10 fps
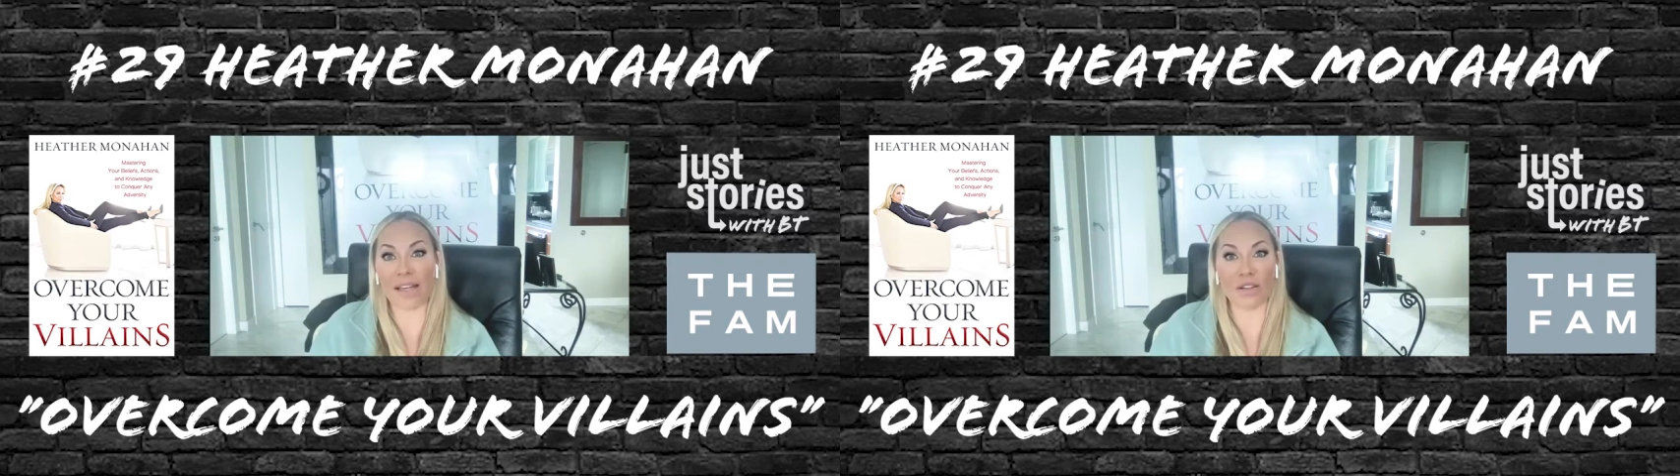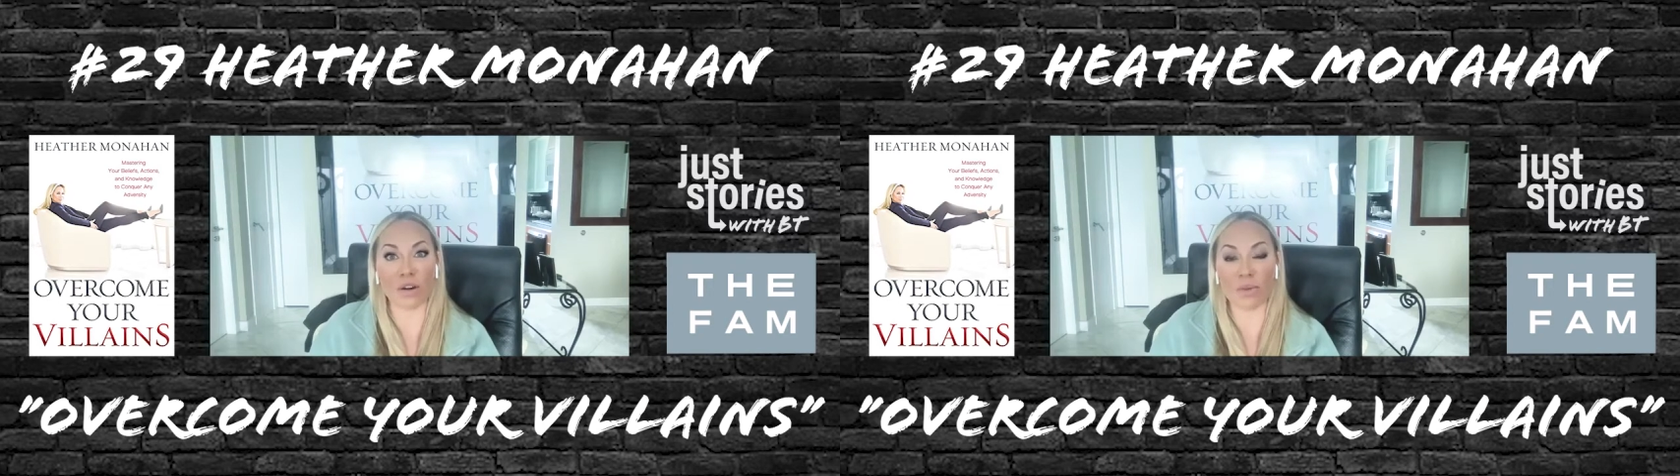
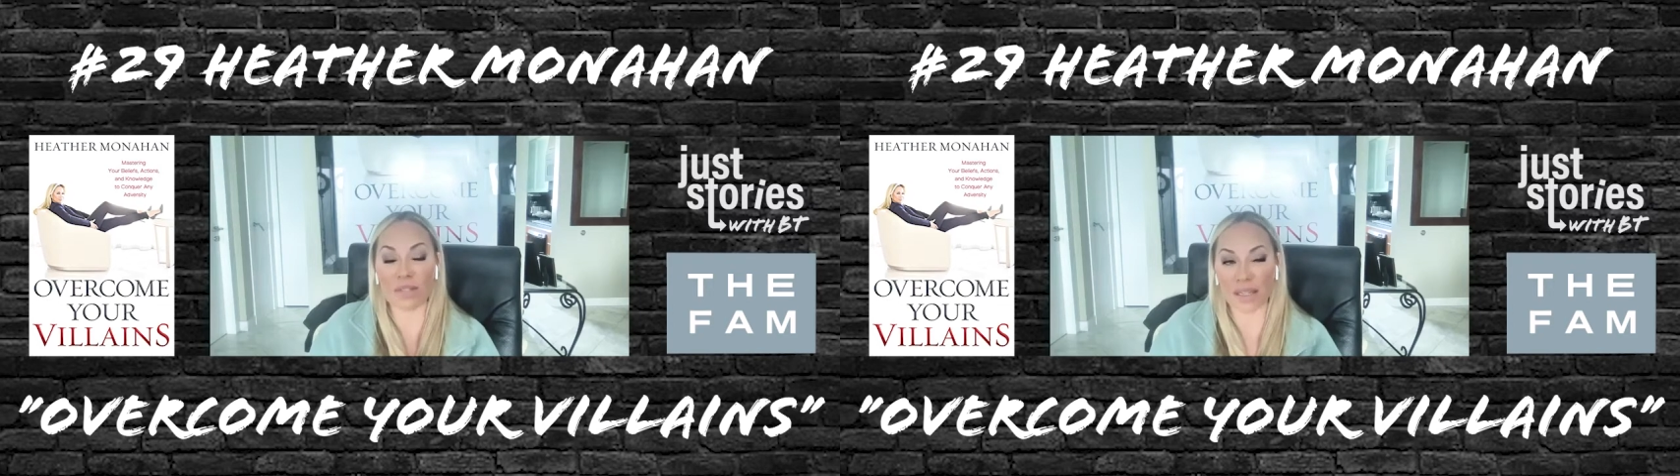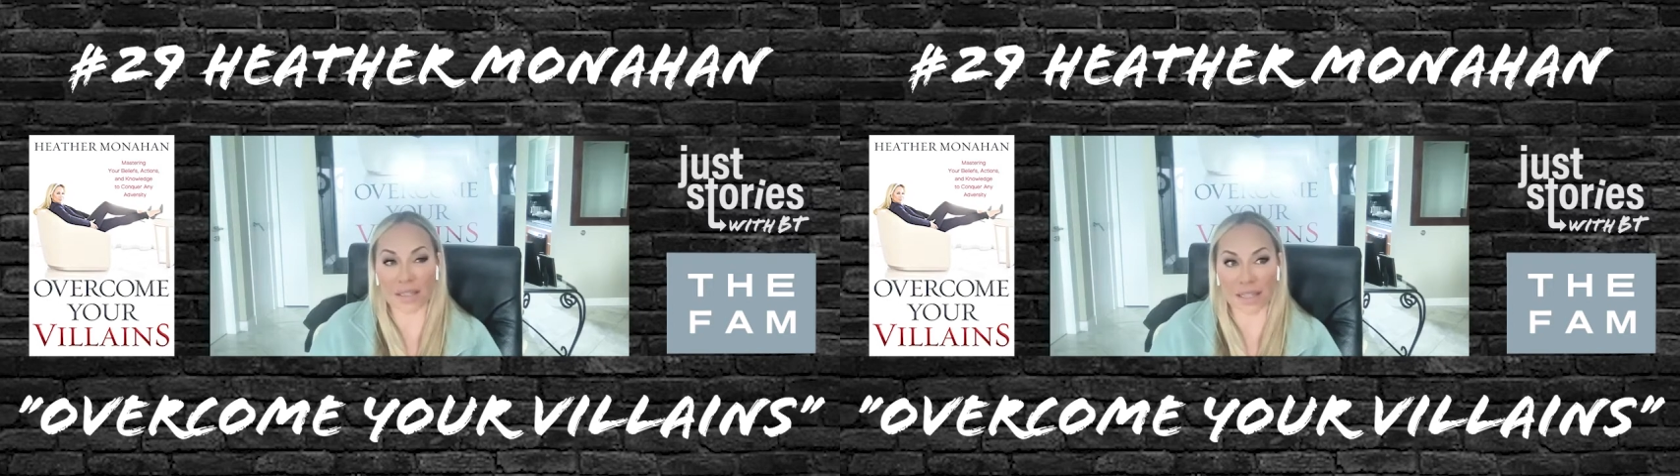He's
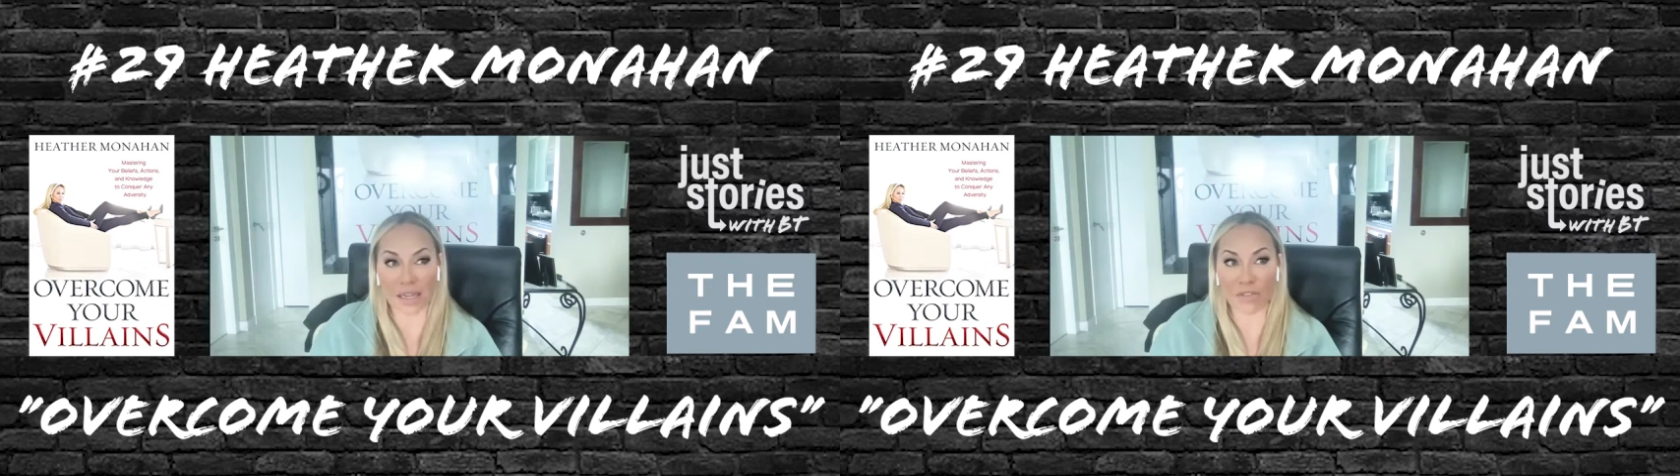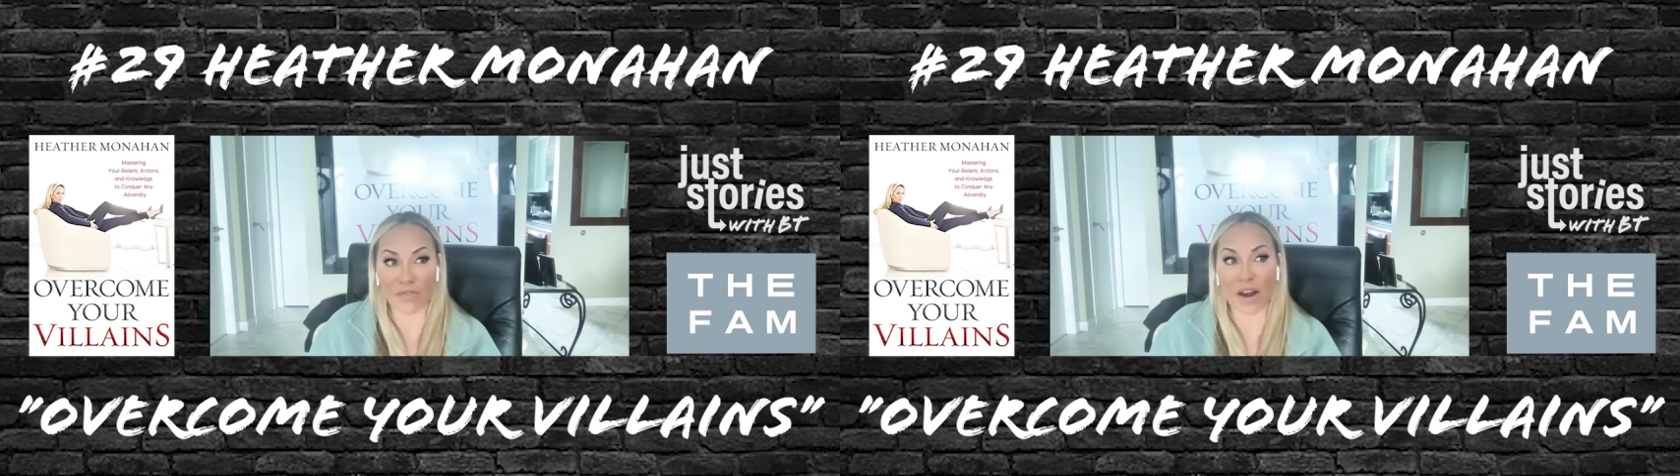almost like a
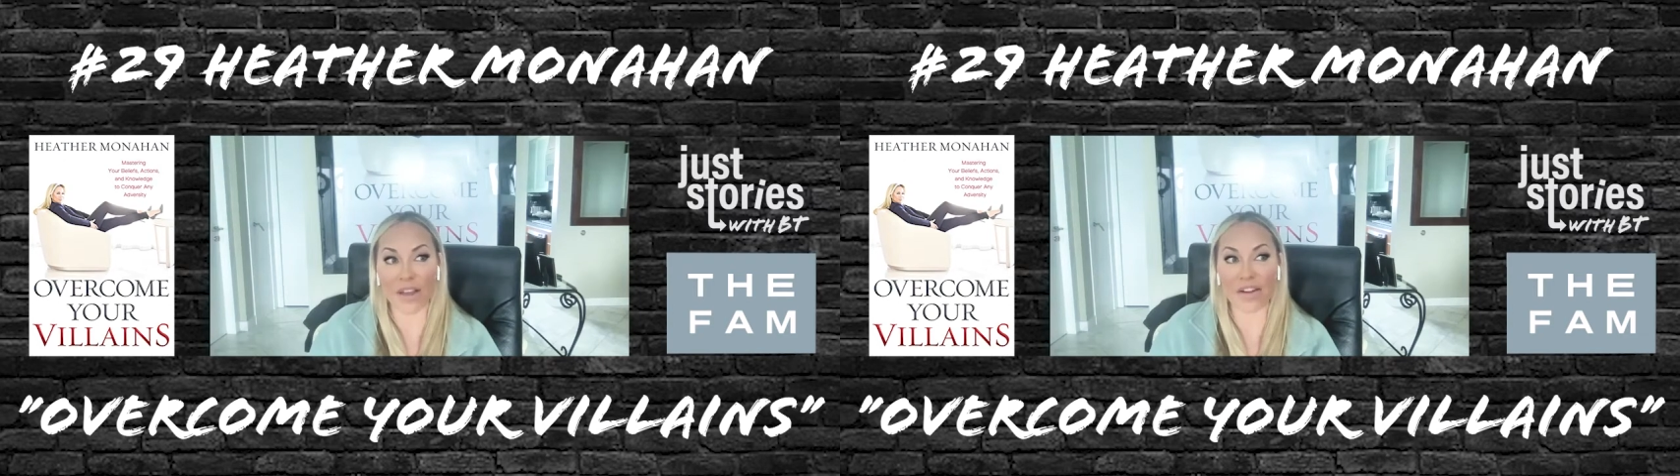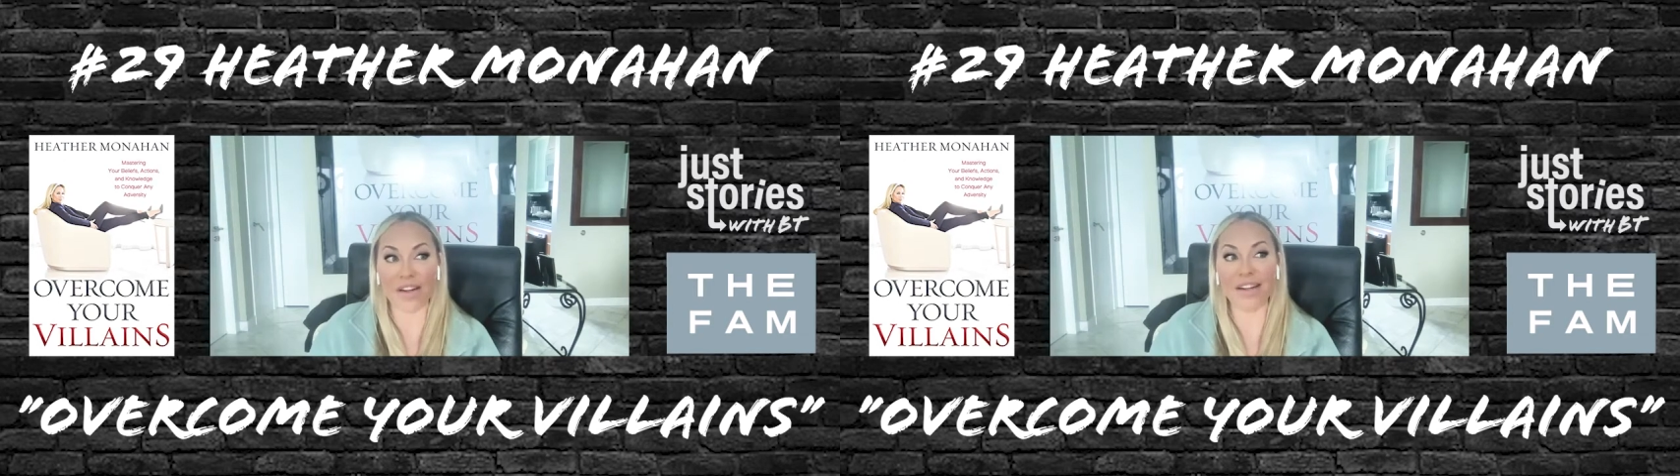second
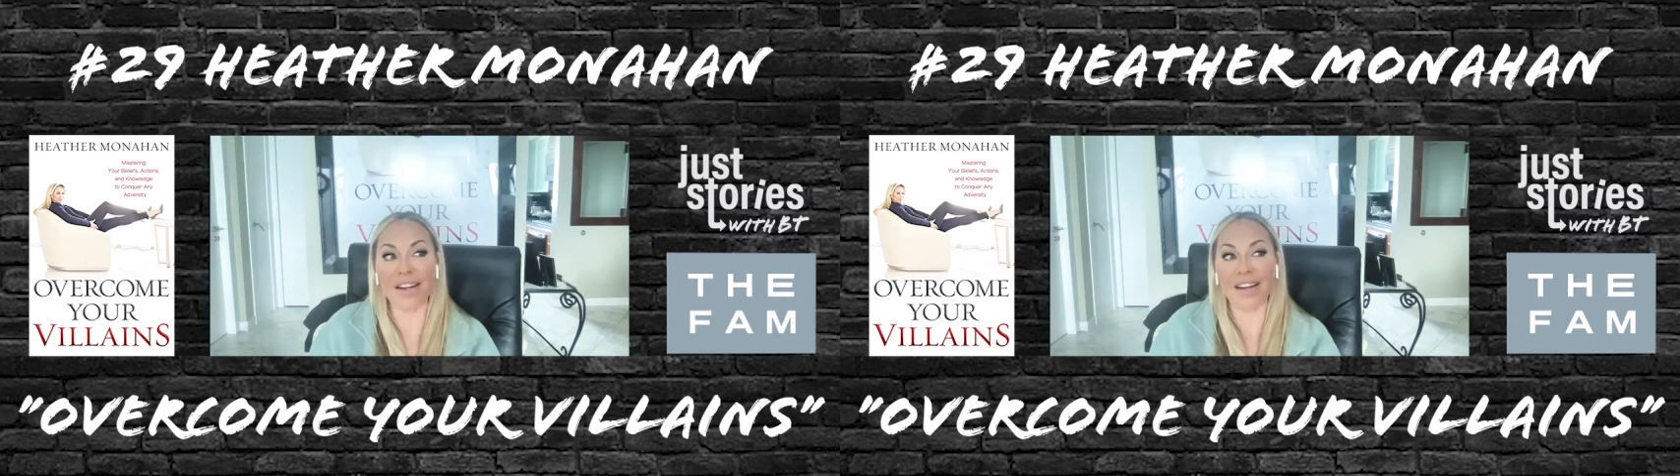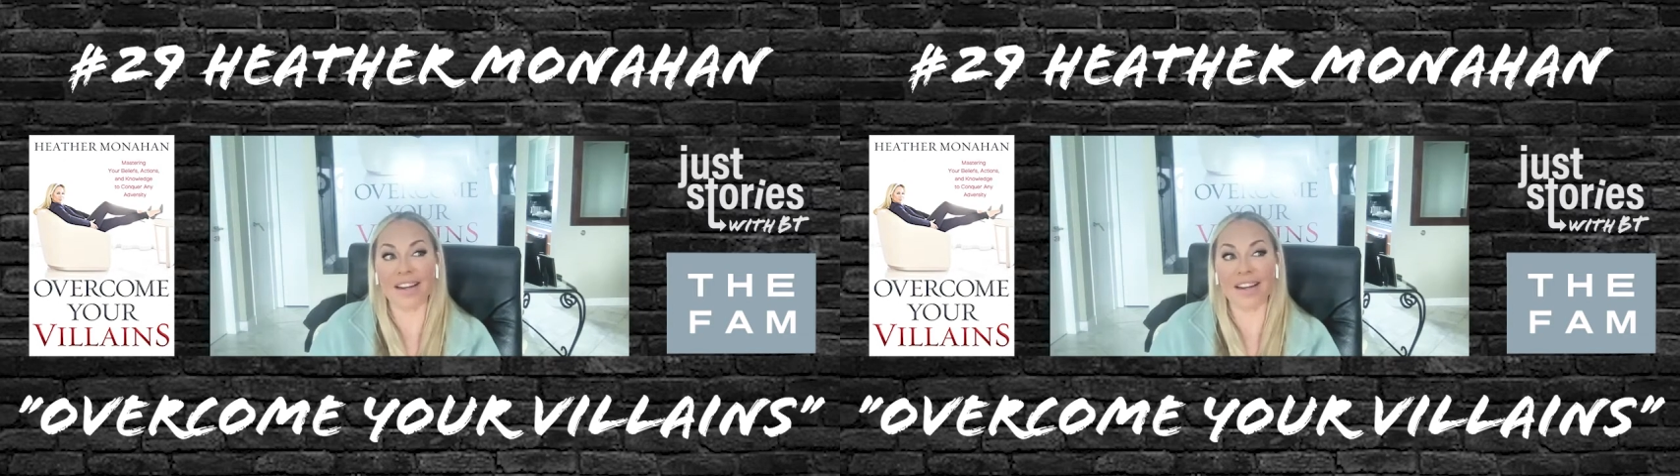father.